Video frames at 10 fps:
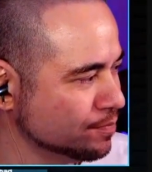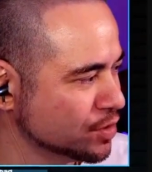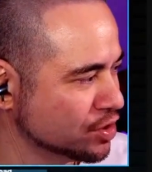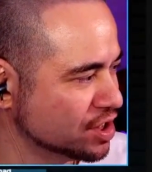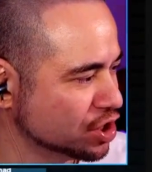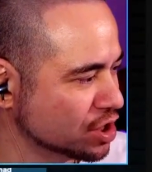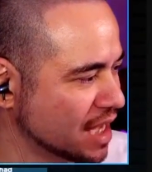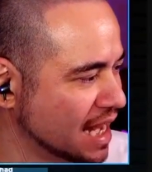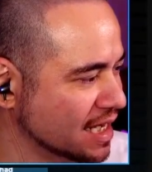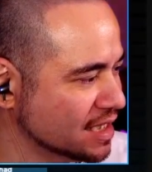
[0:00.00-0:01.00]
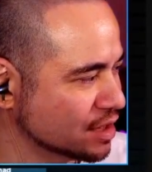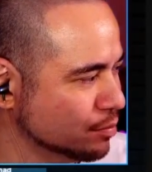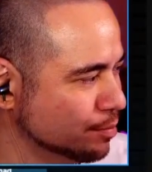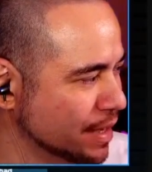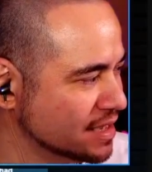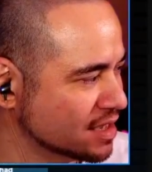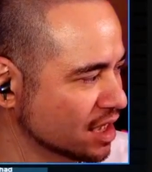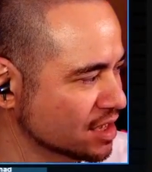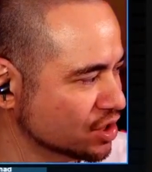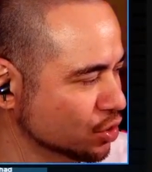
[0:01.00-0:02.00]
So this is just adding some base
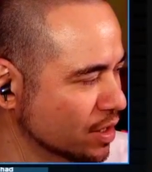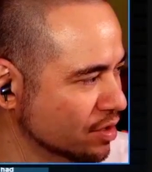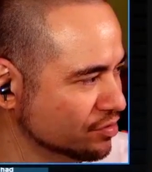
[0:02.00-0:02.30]
colors to it.